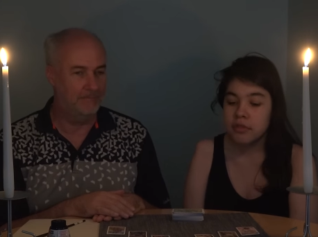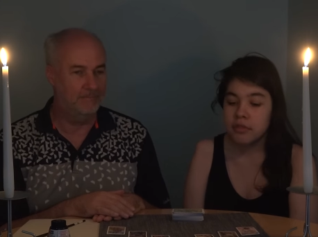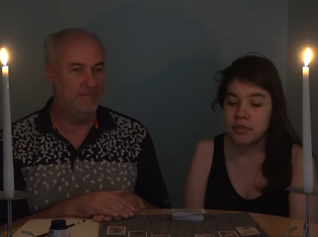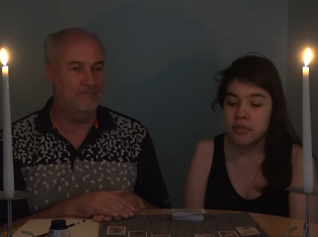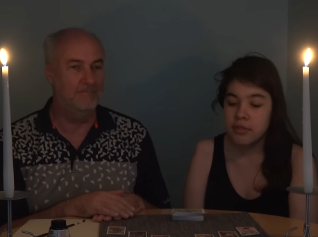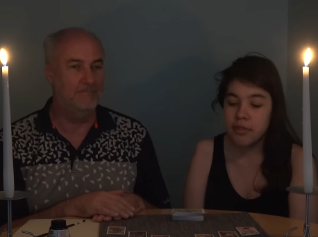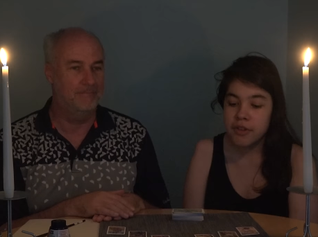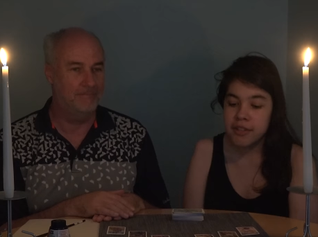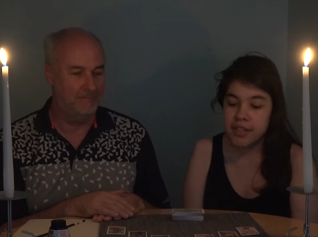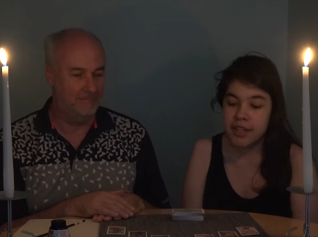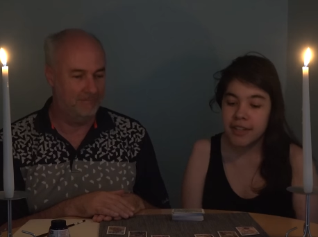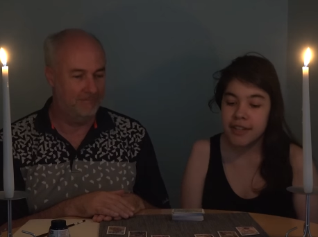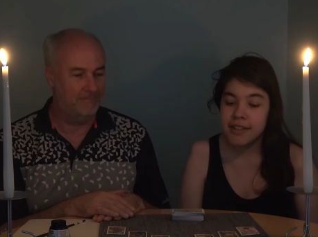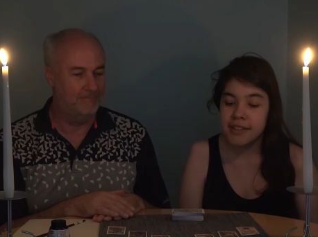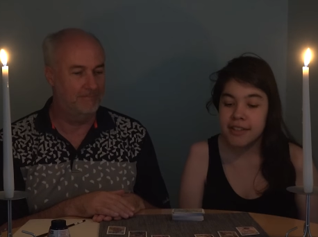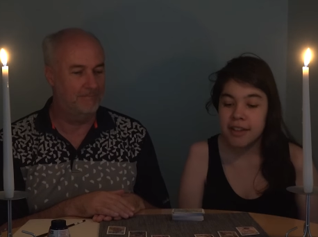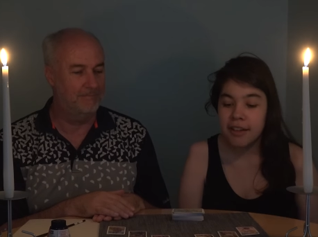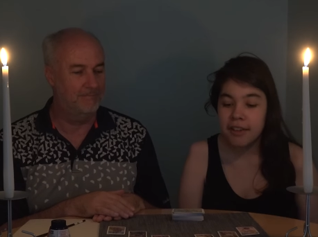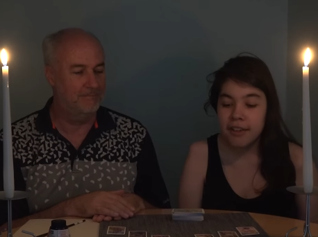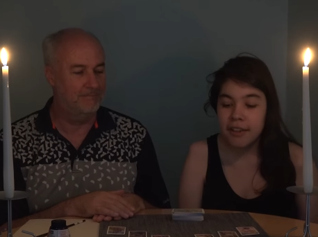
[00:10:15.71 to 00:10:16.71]
Speaker 1: As far as I can
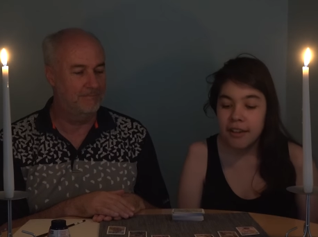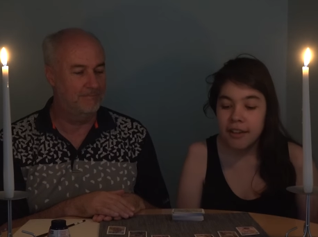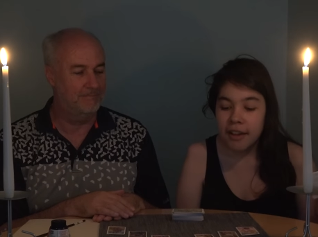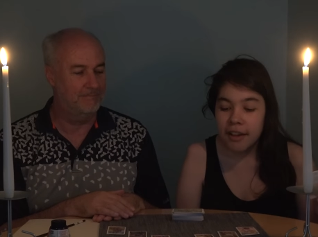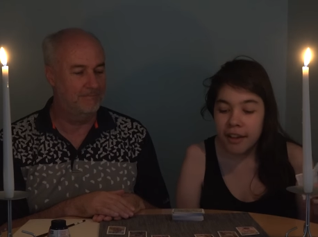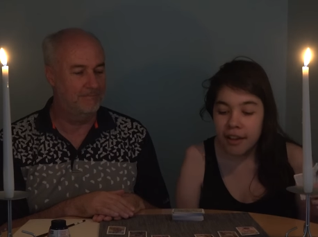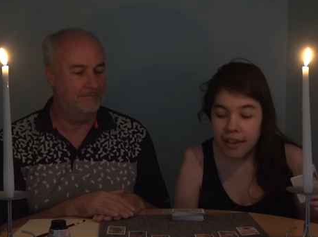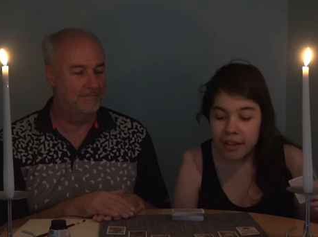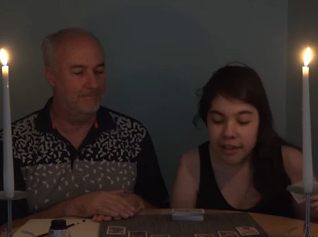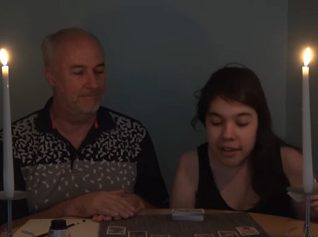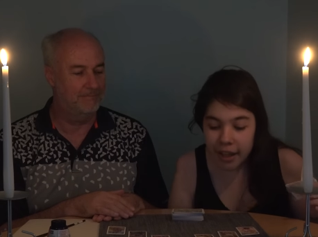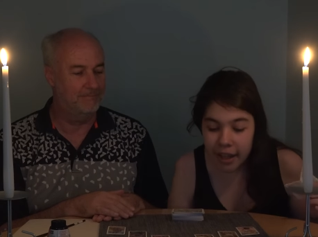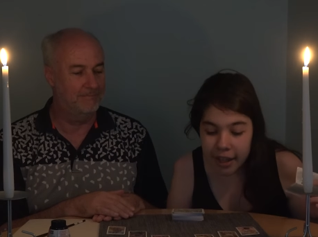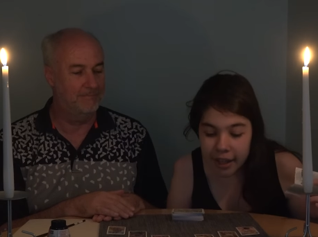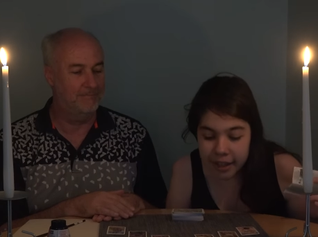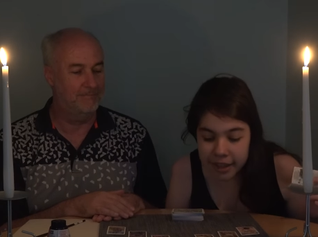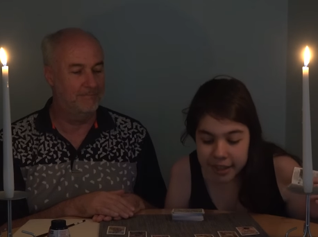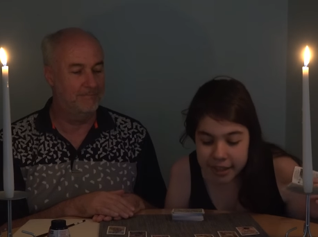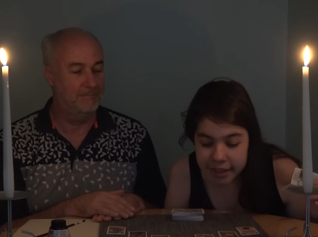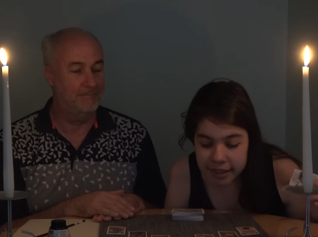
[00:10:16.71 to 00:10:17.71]
tell.
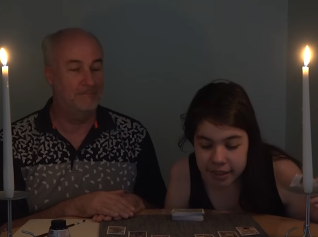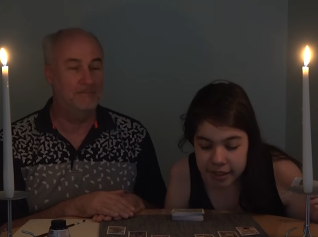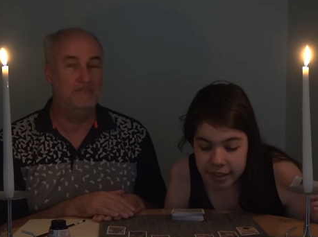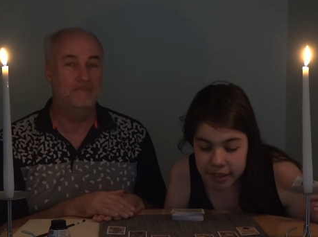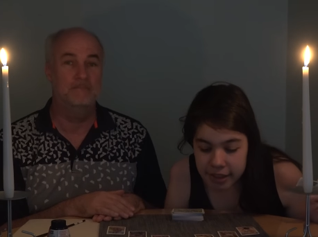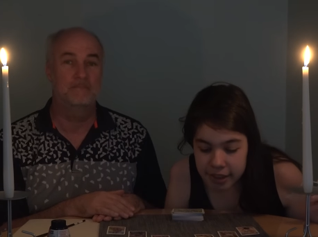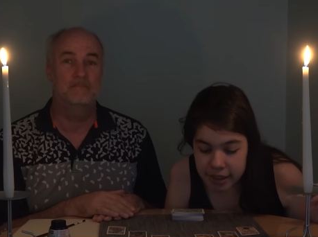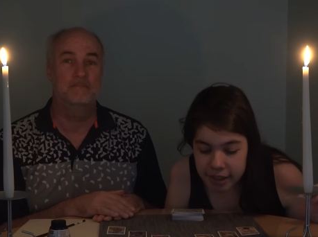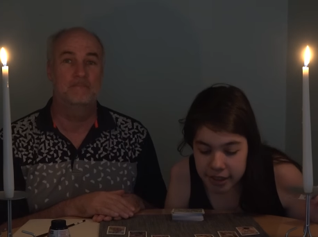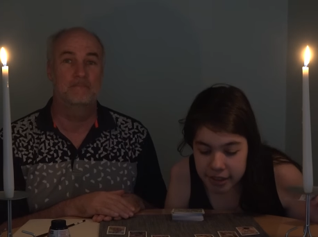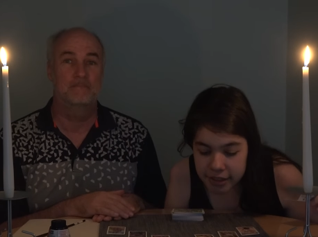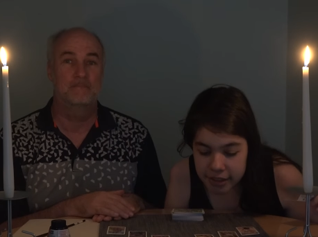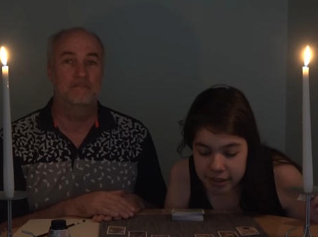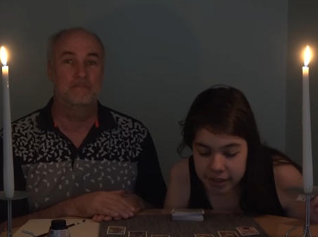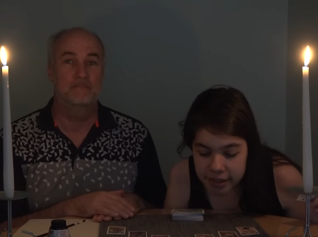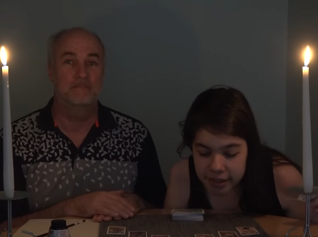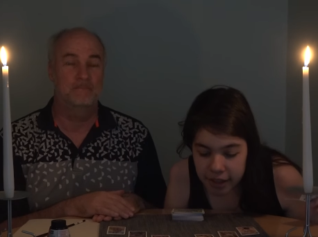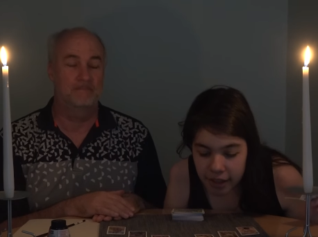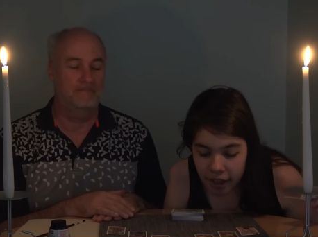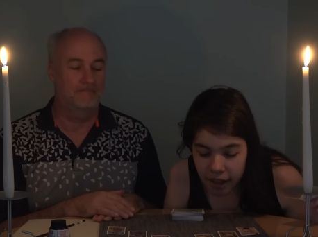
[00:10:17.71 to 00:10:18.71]
Next
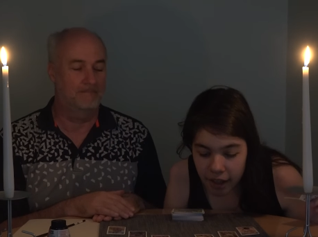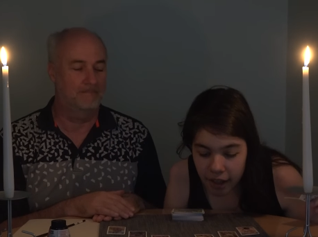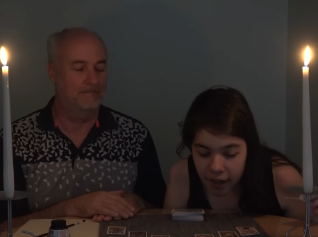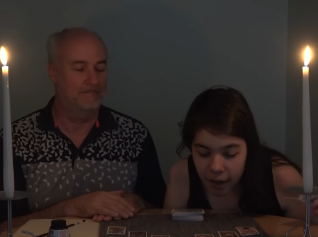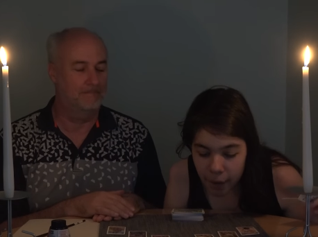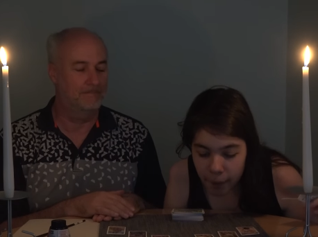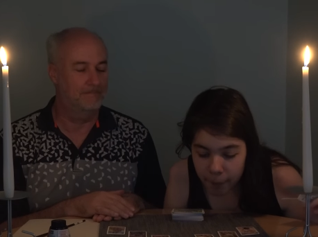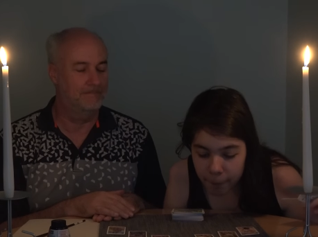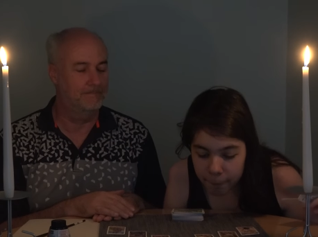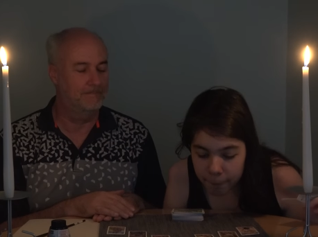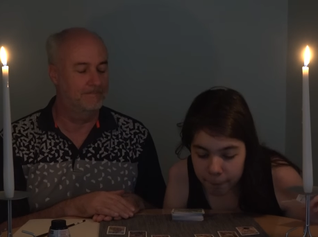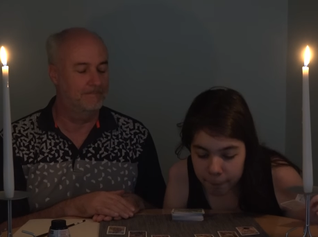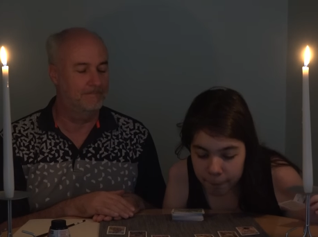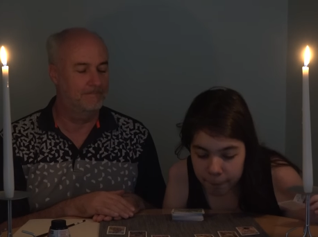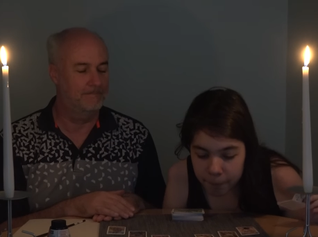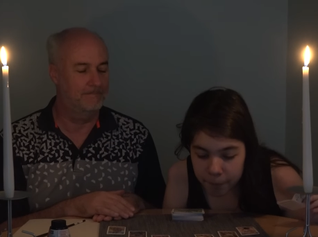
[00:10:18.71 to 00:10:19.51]
is um